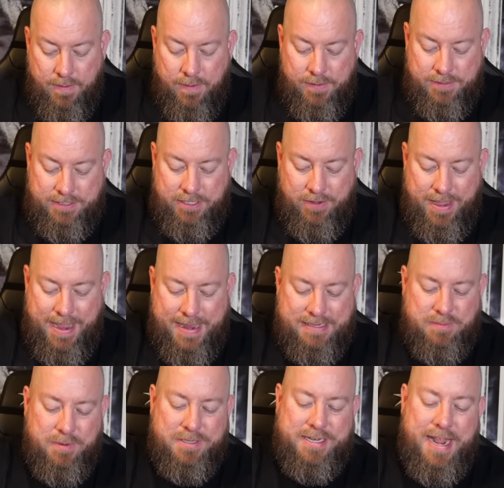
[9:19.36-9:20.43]
Still has
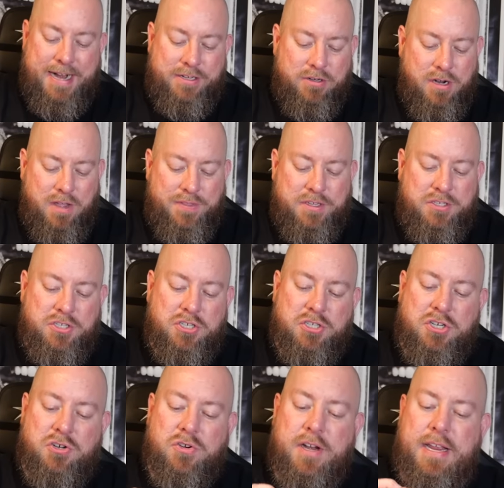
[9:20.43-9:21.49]
the protector on the
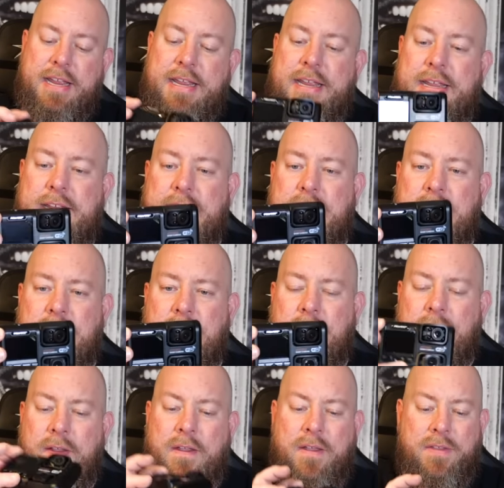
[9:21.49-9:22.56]
screen.
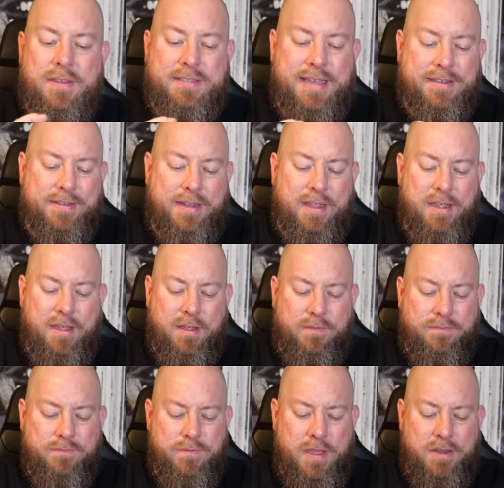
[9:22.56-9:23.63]
This has like
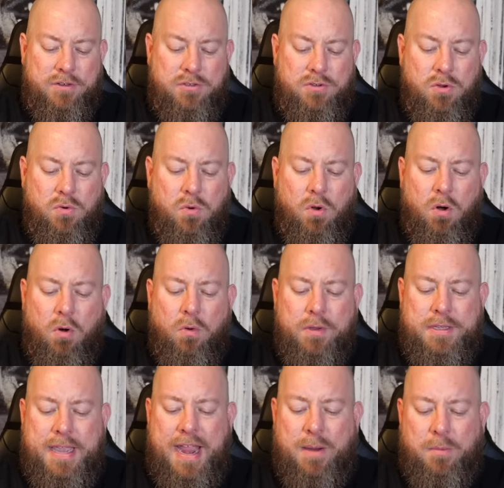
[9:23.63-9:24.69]
a, a dual
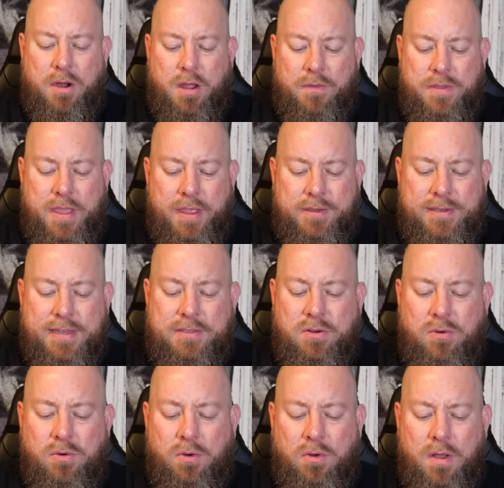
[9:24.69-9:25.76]
camera on this. That's
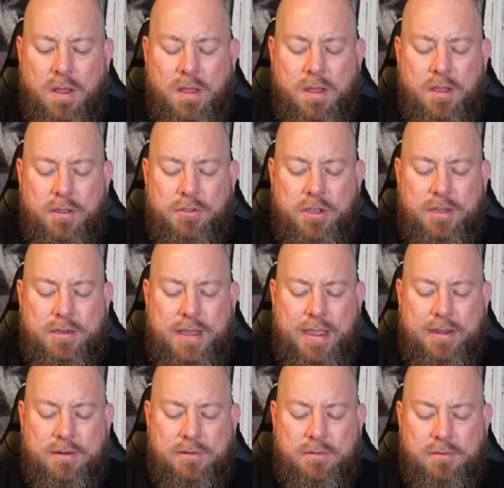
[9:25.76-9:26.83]
cool. You can
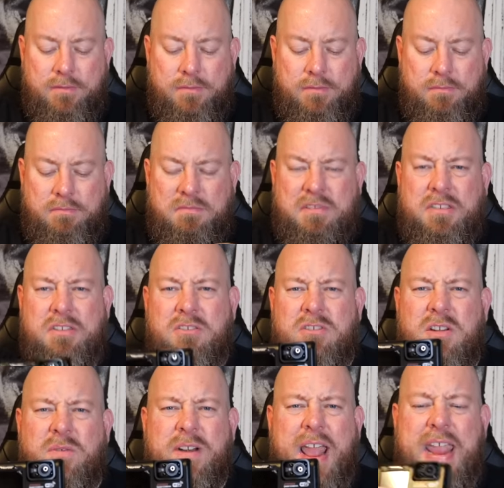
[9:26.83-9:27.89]
like do
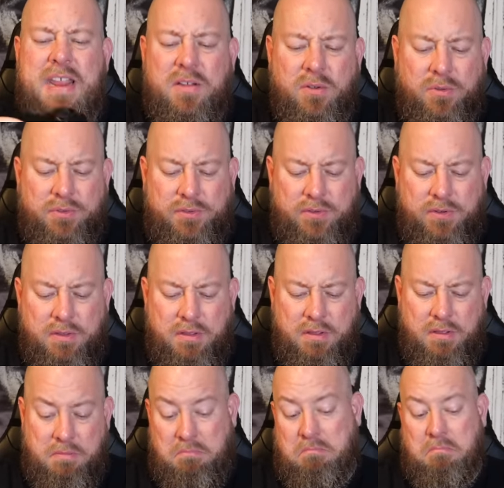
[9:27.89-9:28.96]
different angles.
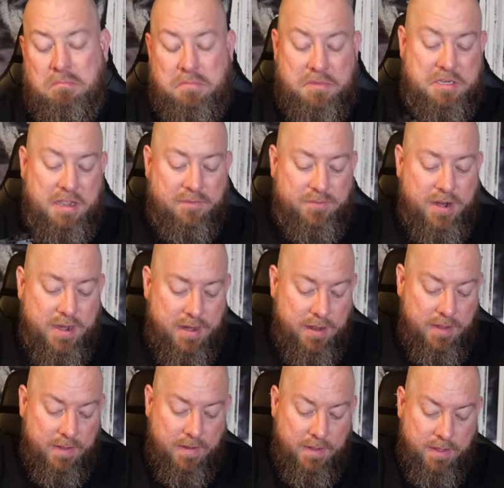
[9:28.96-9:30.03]
Different.
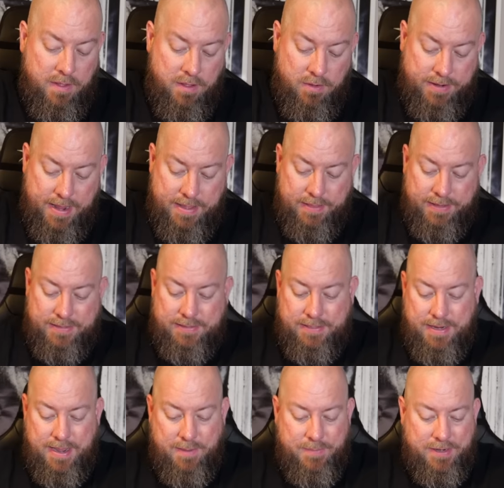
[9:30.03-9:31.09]
Okay, let's
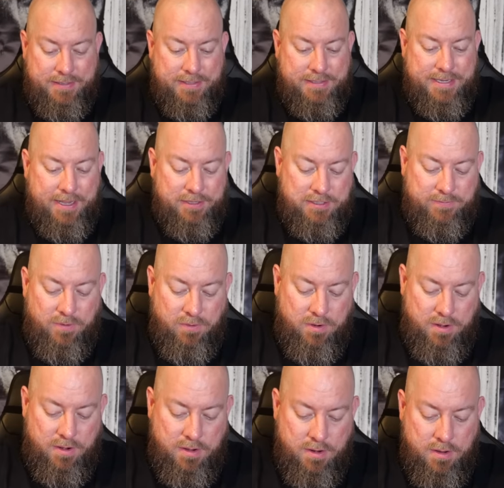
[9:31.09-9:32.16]
see how much it sells
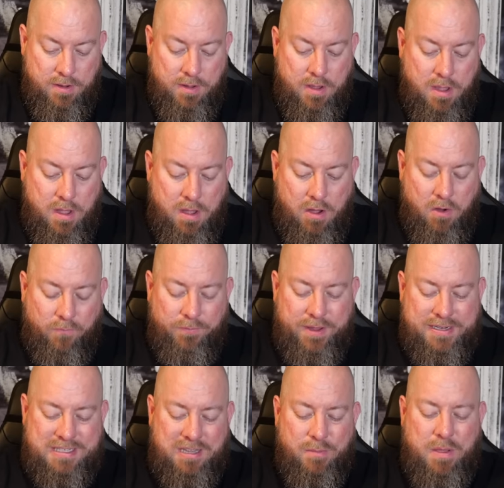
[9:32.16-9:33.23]
for.
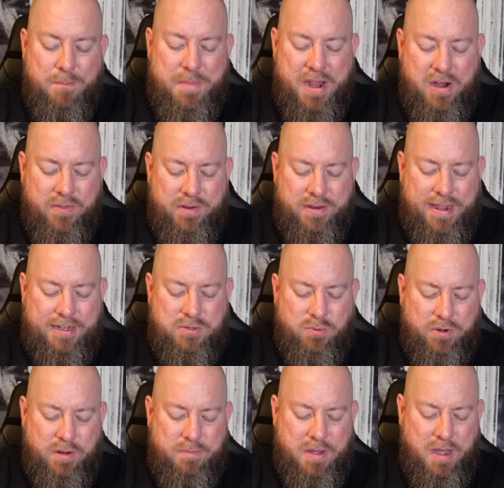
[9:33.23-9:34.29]
Hopefully it's a little bit better than like
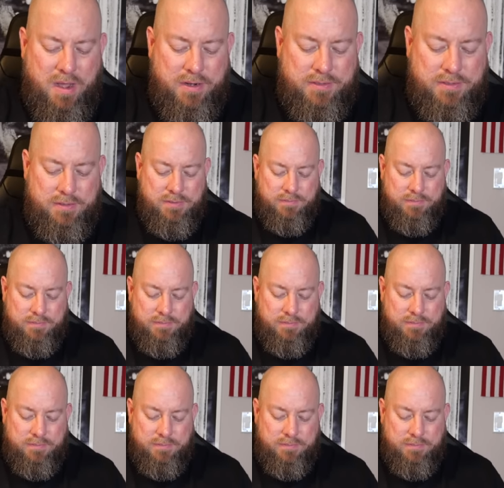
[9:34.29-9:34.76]
20 bucks.